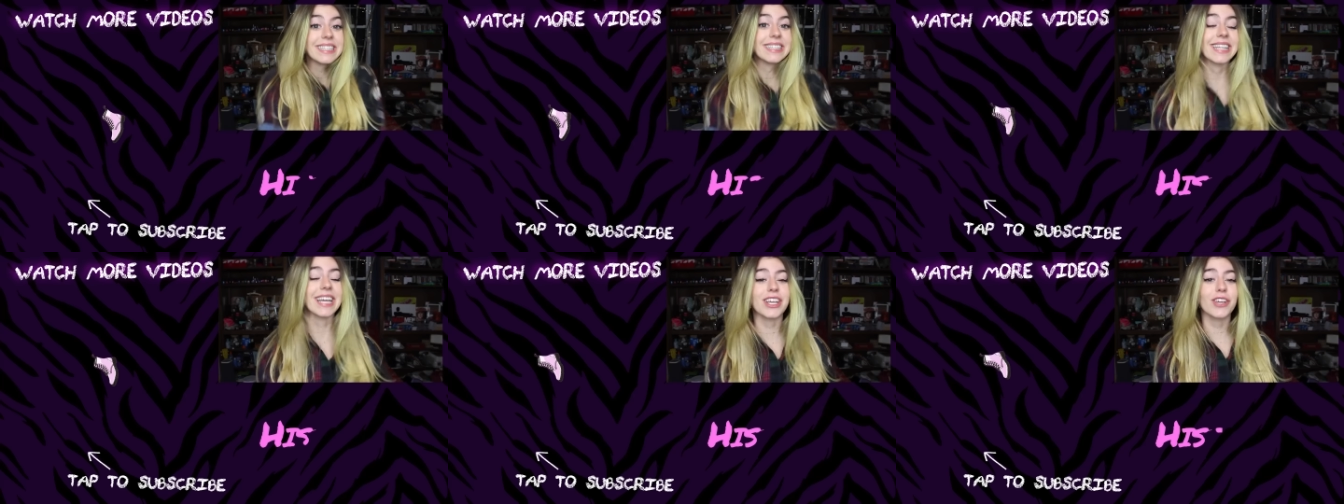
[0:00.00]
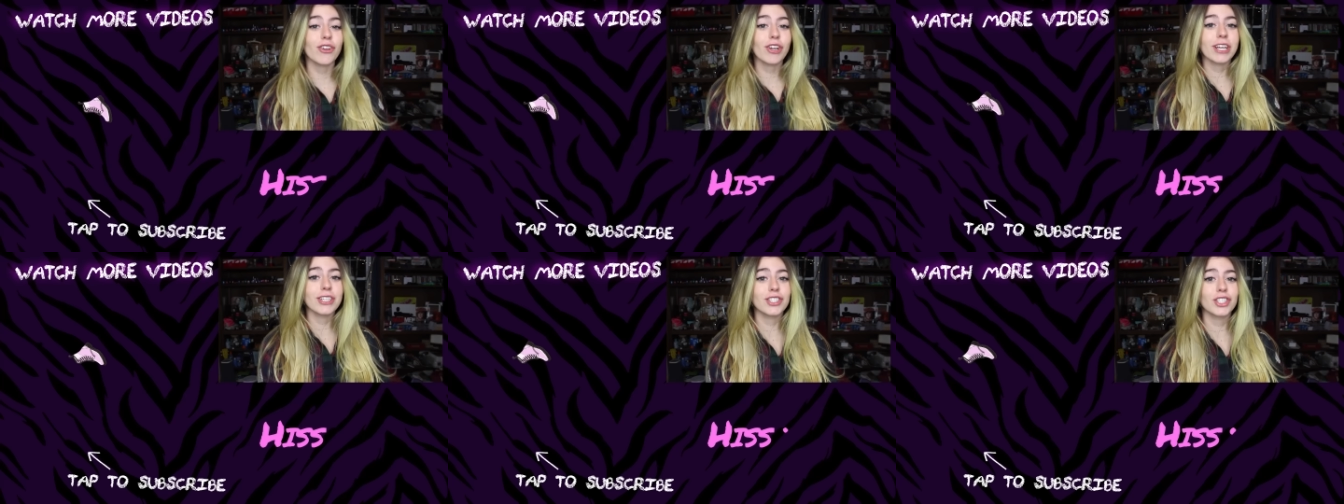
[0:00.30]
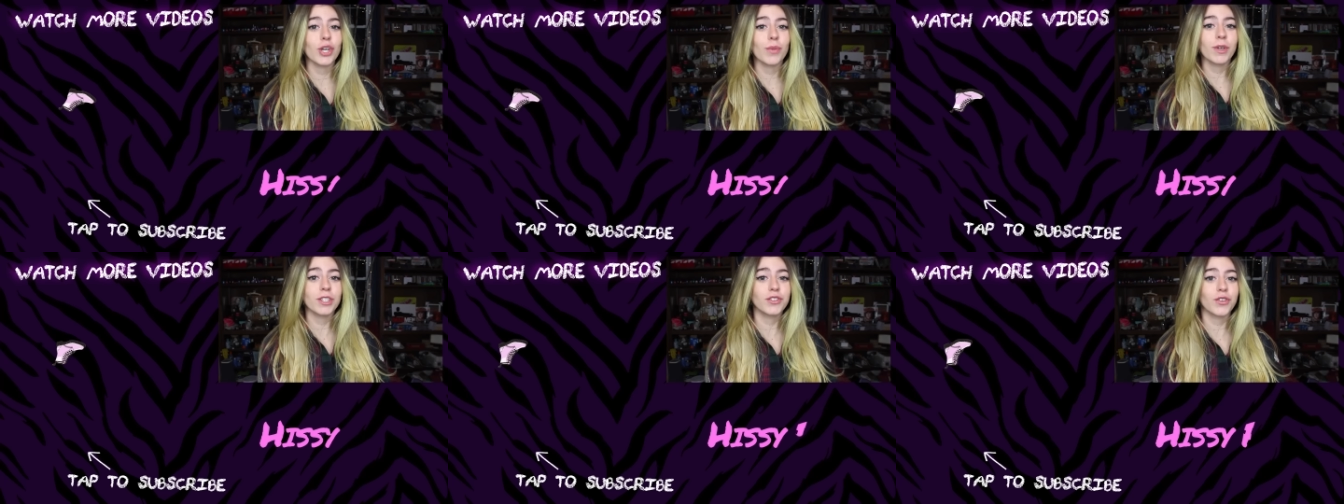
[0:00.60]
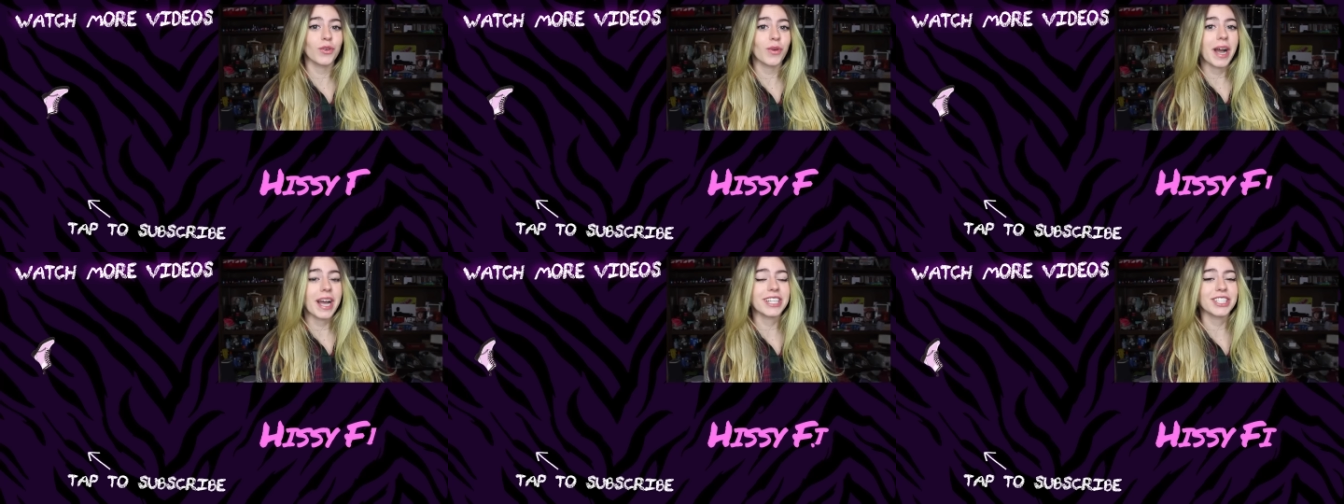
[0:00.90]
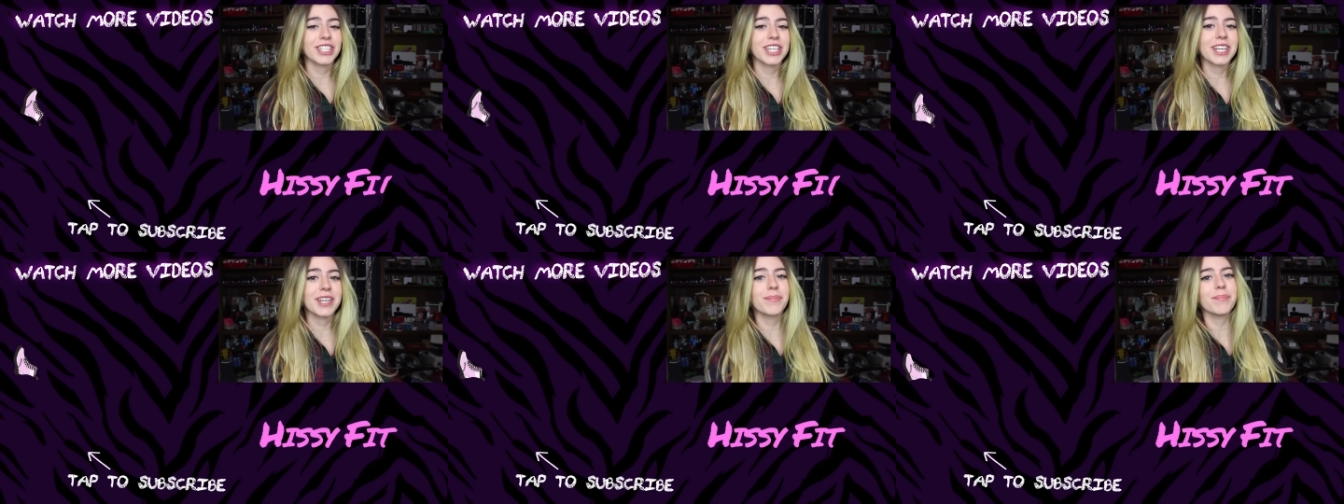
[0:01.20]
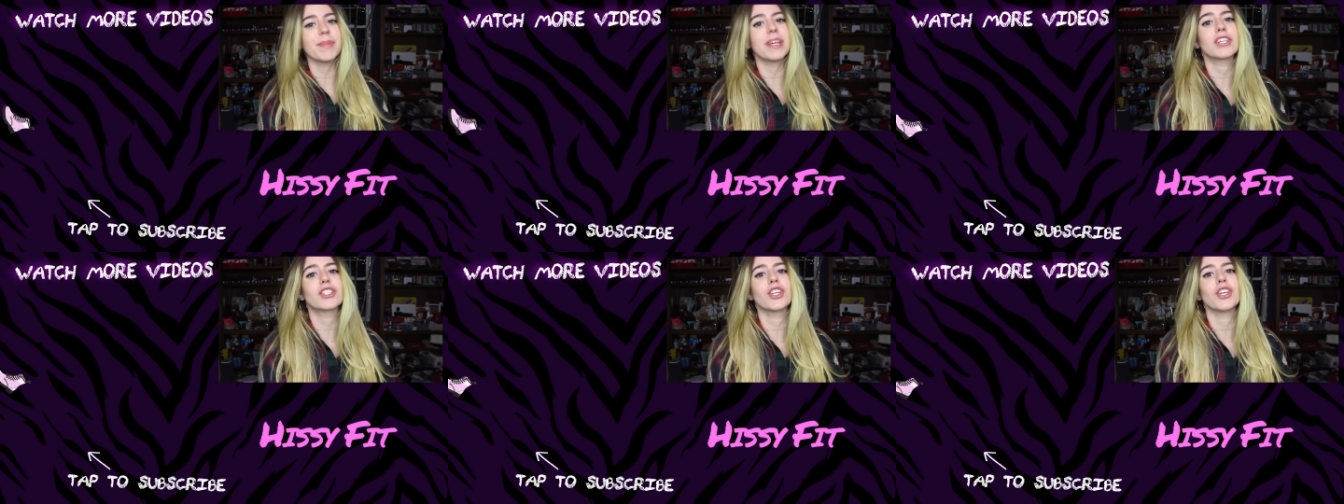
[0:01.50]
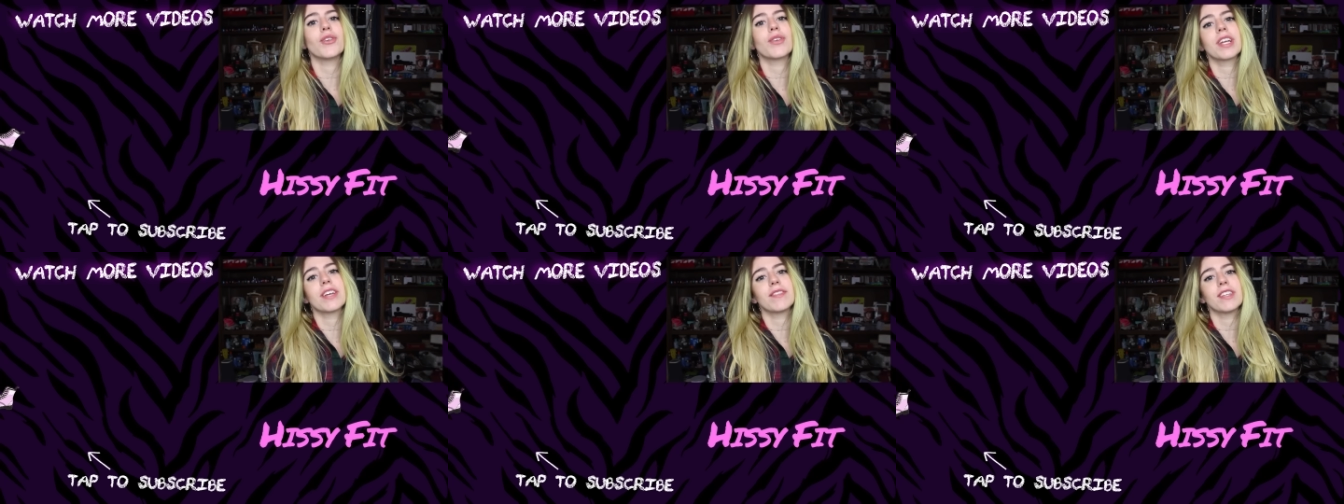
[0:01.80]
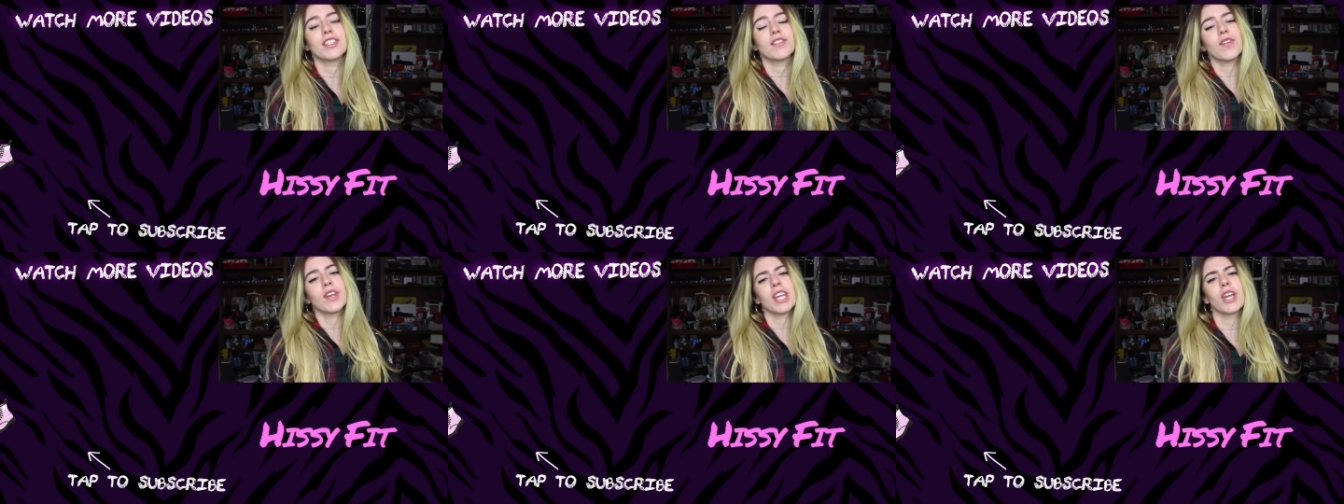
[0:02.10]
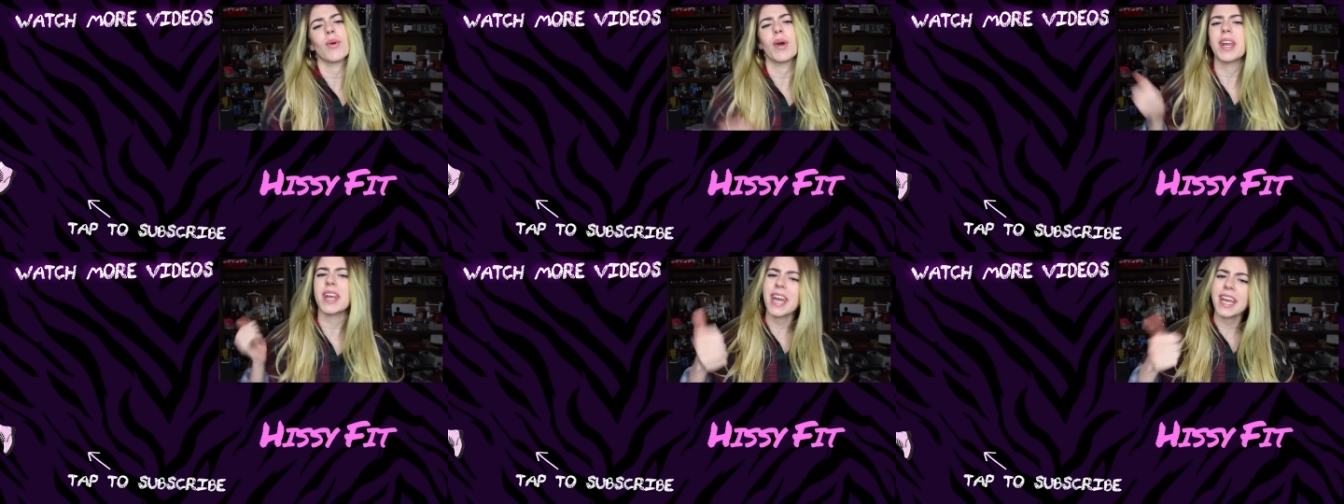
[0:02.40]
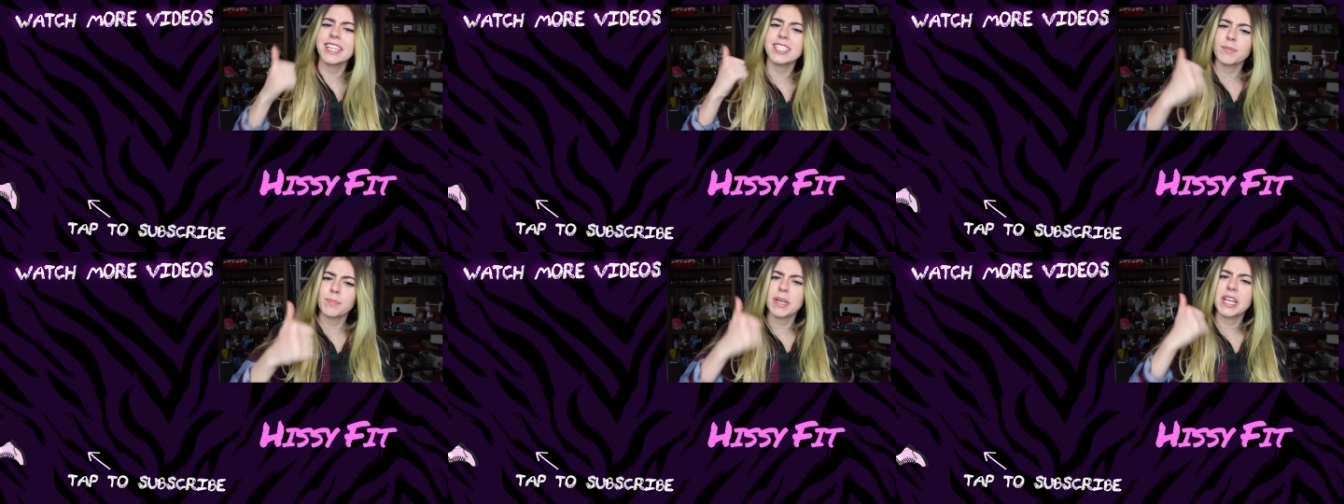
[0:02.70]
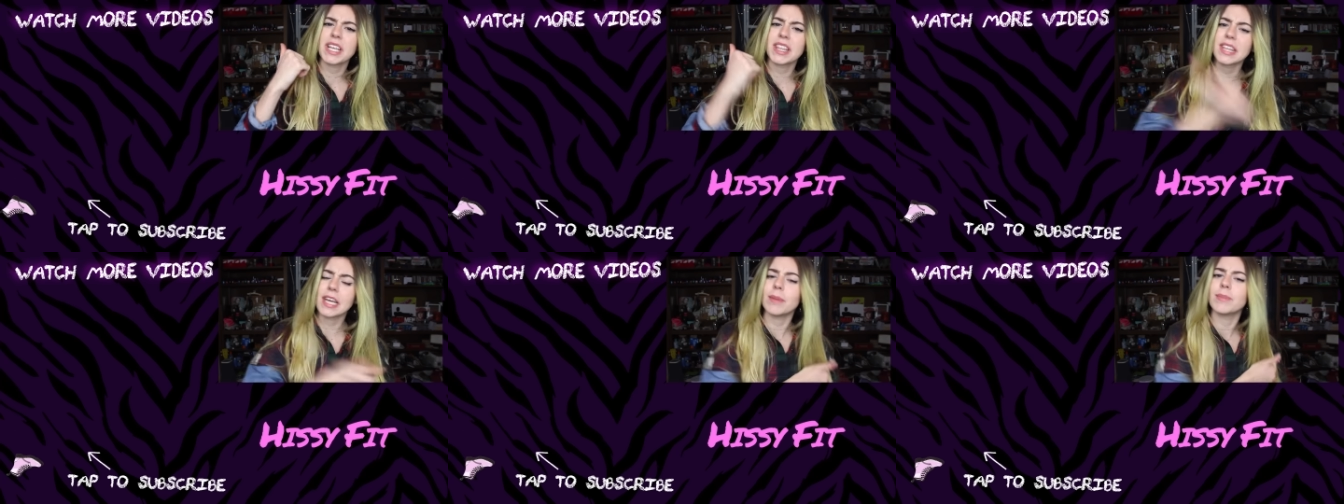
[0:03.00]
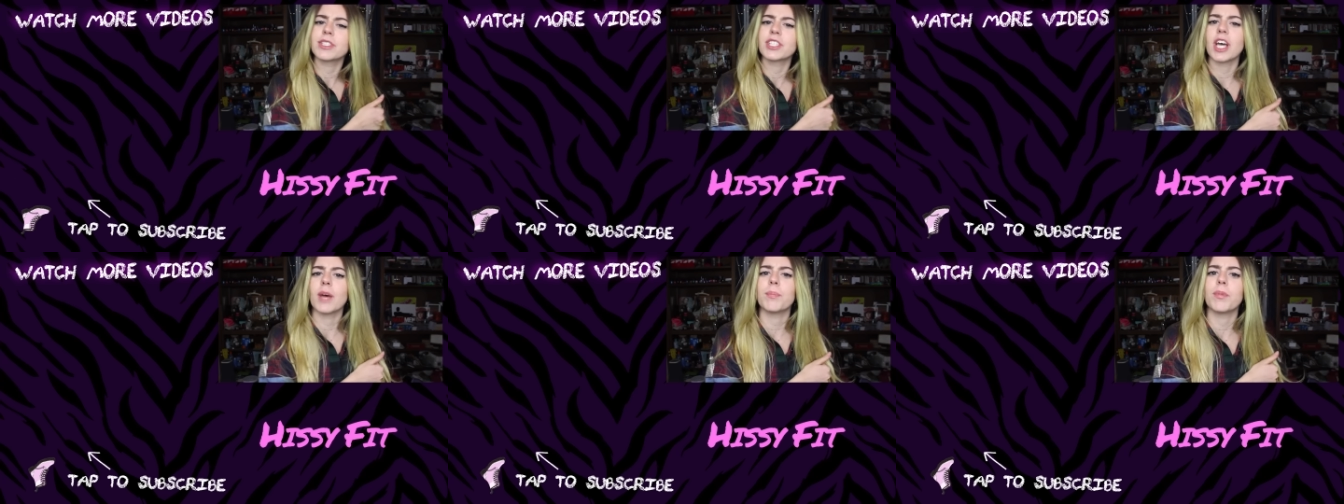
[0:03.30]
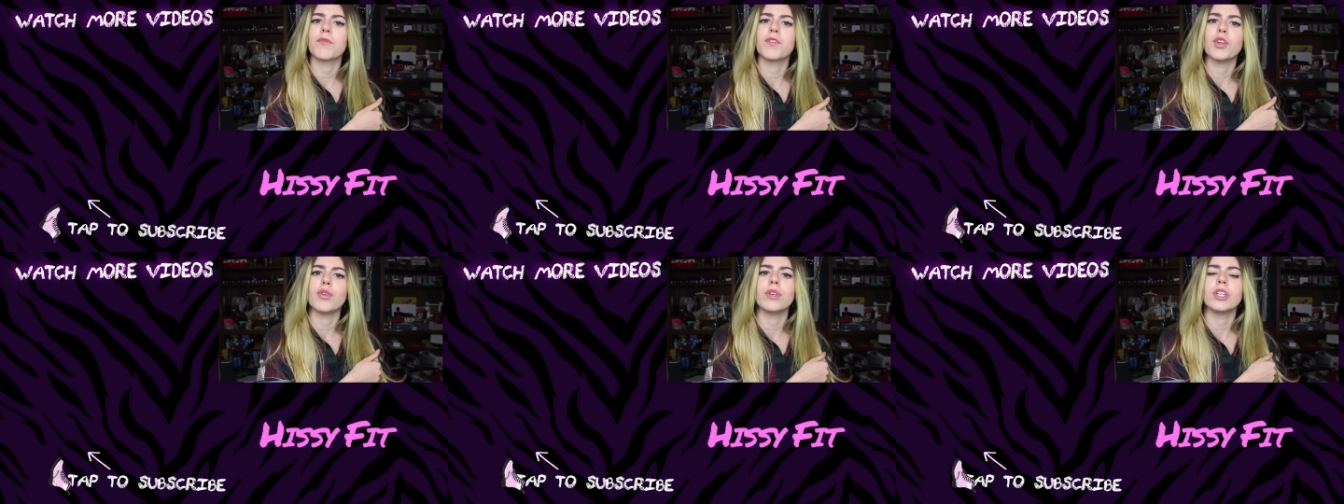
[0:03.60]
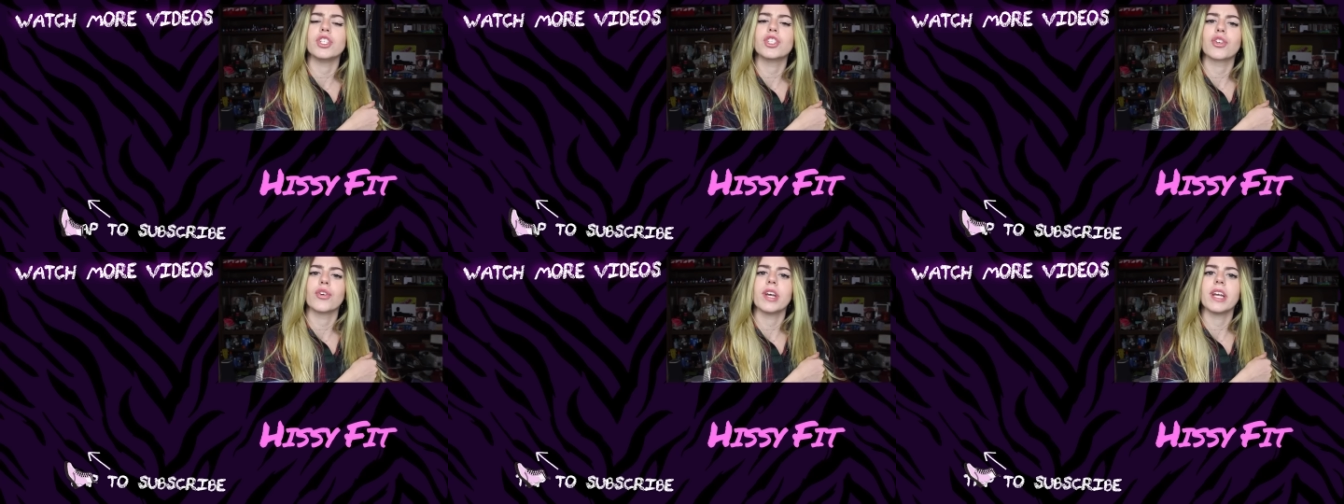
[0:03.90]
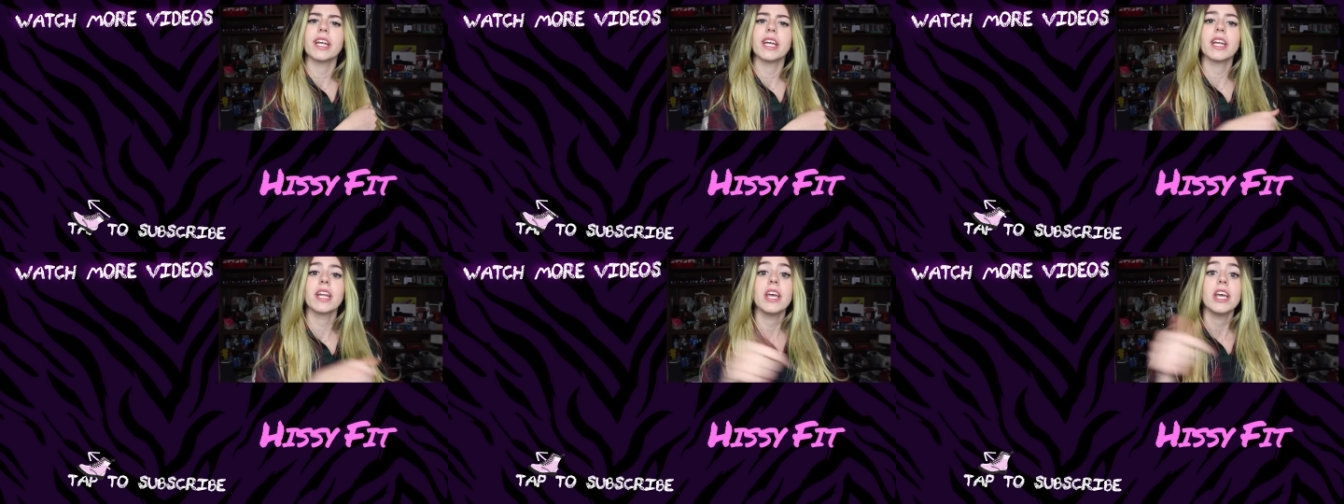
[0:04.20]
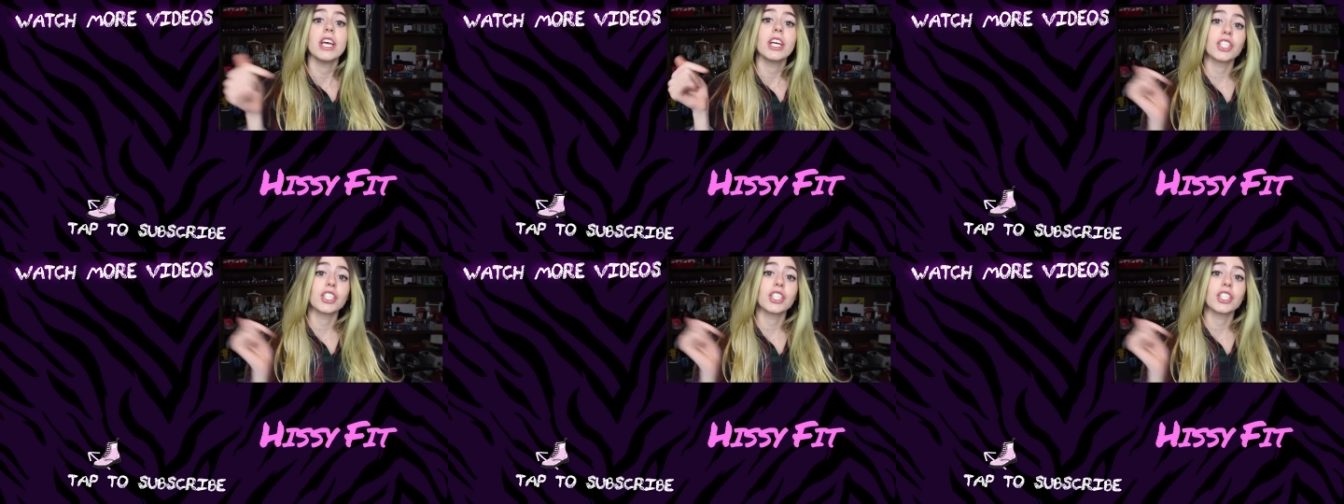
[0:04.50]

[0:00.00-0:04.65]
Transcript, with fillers: Thank you guys so much for watching. Make sure you give this video a nice big thumbs up if you enjoyed it.